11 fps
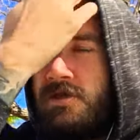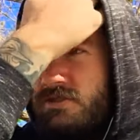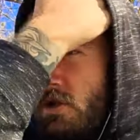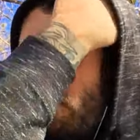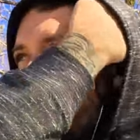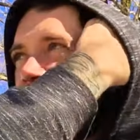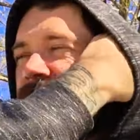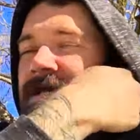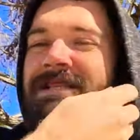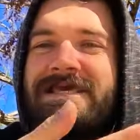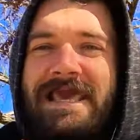So I'm not
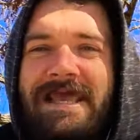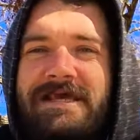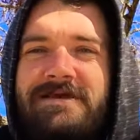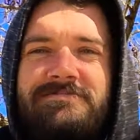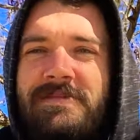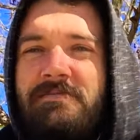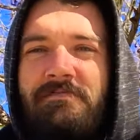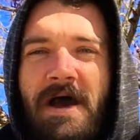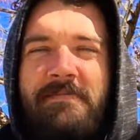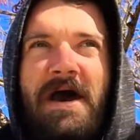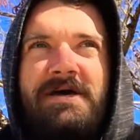saying negate it and
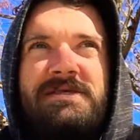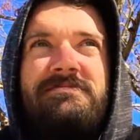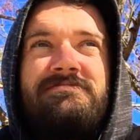bypass it.